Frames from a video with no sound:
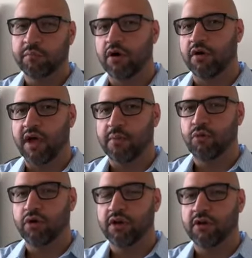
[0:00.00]
as part of
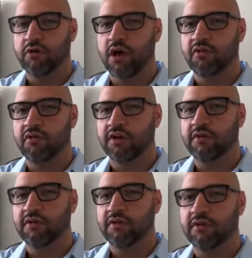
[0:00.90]
onboarding a new
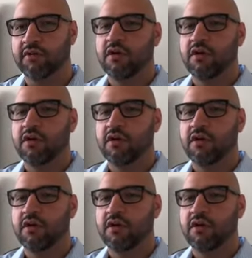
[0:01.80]
contractor